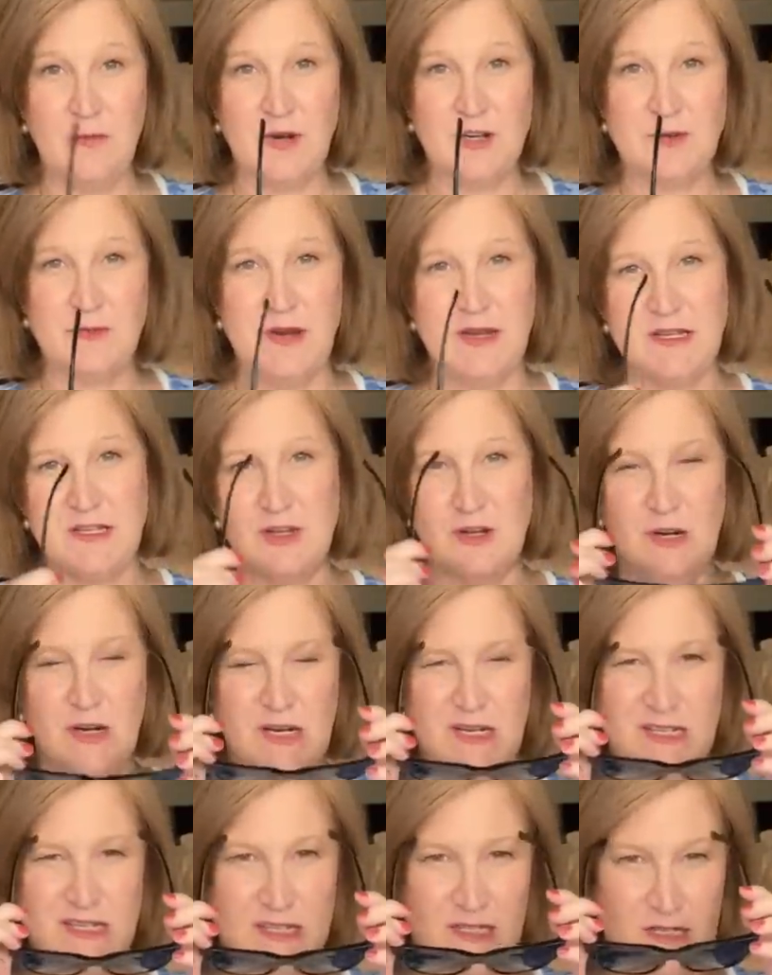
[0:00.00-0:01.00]
which means they're
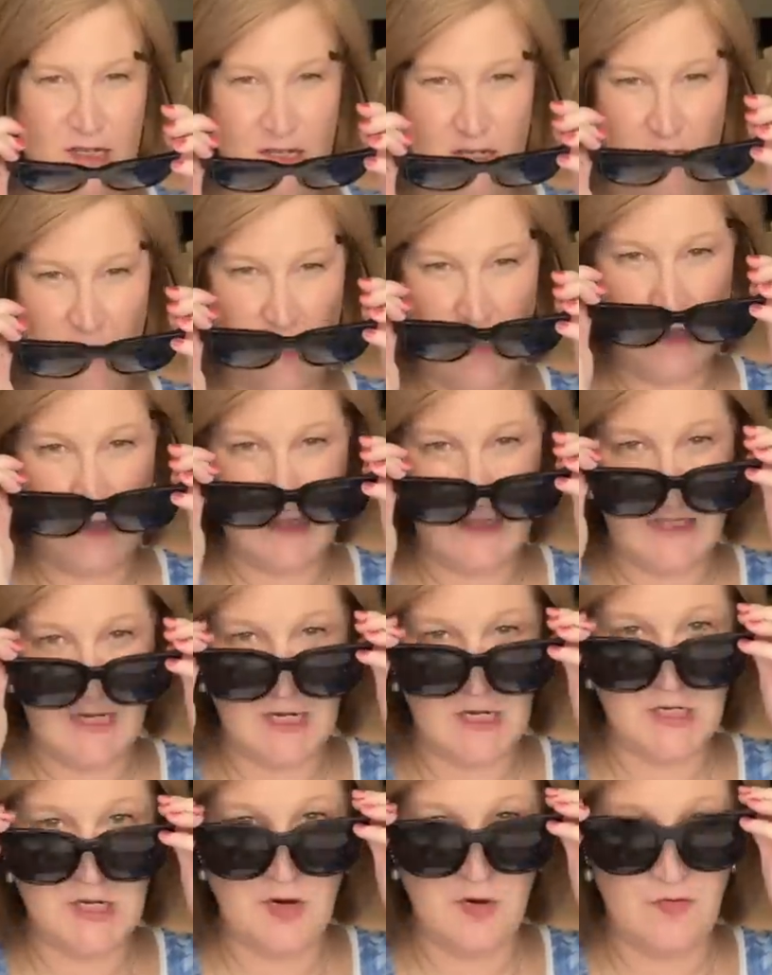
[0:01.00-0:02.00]
going to
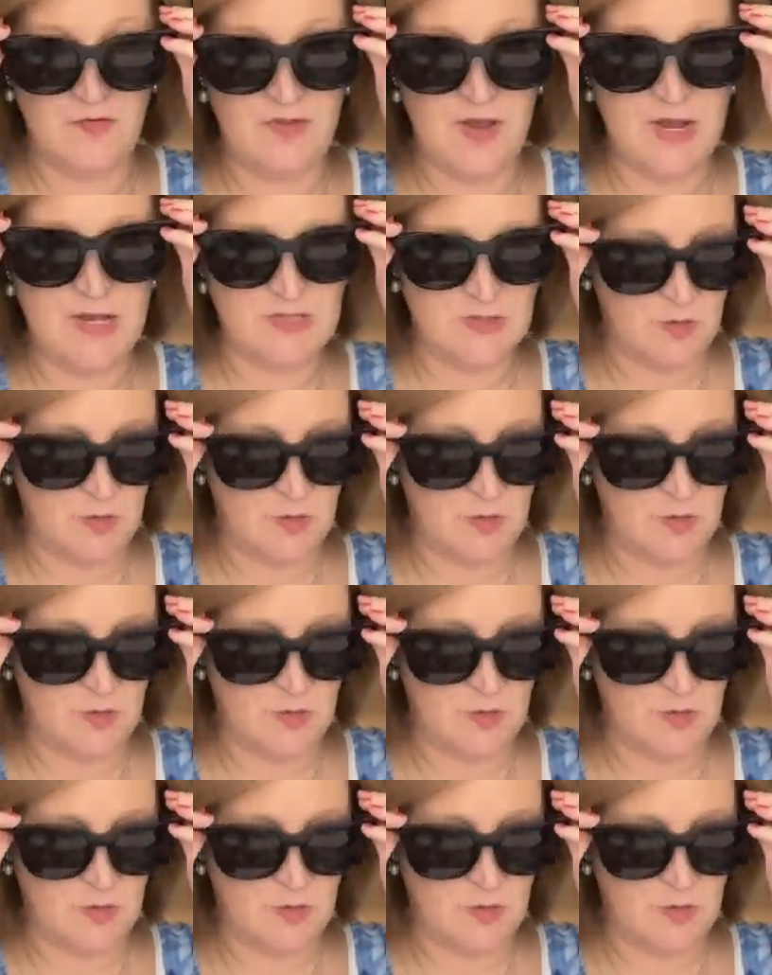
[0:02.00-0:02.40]
stick to your face.